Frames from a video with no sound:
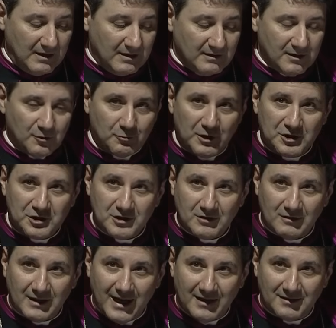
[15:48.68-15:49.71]
The original
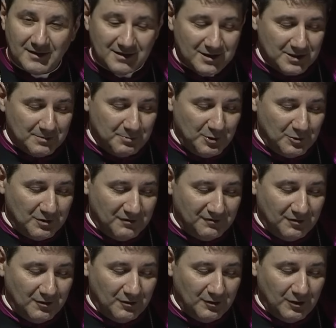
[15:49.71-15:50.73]
Latin is
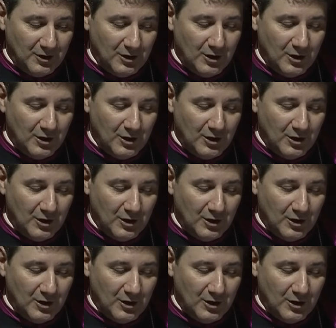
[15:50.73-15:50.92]
beautiful.